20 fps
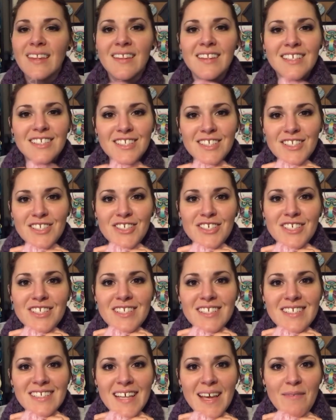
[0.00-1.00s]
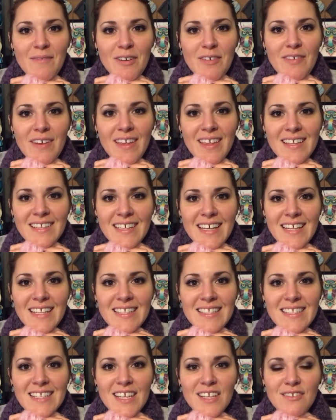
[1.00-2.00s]
This is just in time for
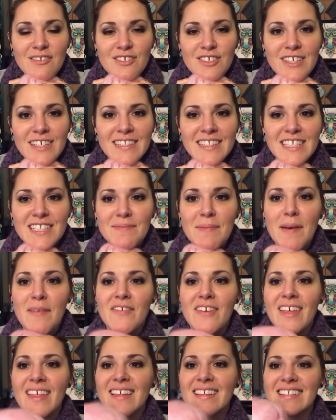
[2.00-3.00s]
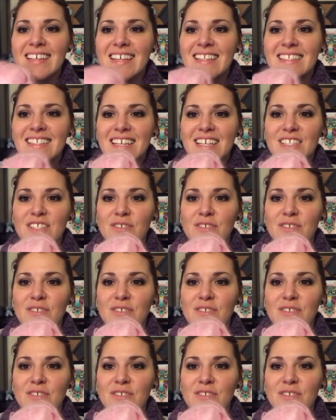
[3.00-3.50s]
Valentine's Day. You should get this by Valentine's Day.